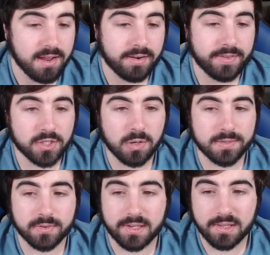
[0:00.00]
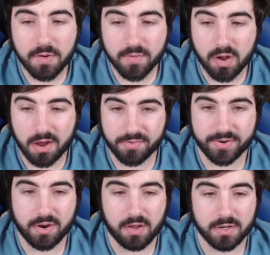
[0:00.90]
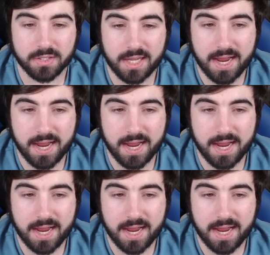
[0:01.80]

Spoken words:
Now this goes for a little over $100,